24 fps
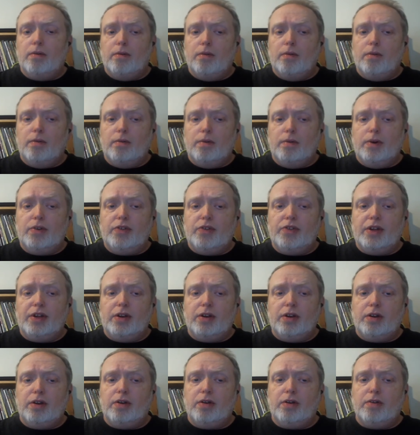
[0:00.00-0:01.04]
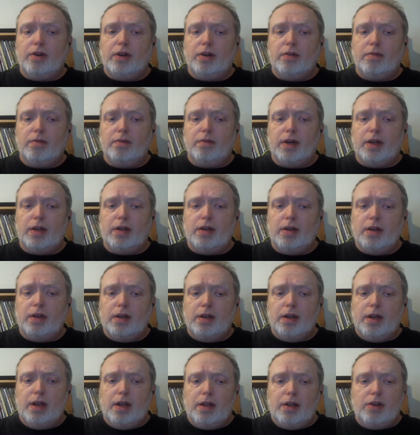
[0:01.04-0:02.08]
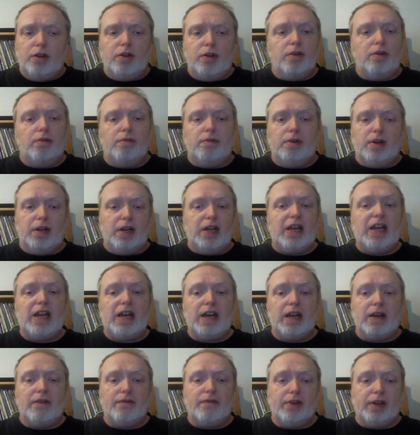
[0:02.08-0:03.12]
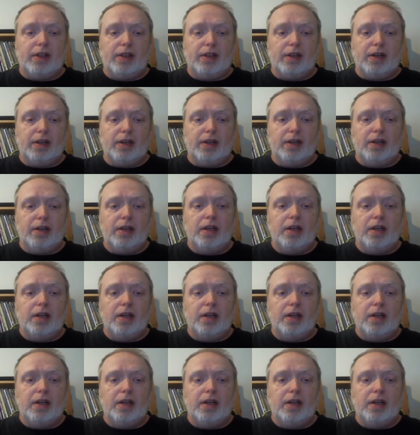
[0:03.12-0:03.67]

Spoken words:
Which setting you're going to run, you don't need everything.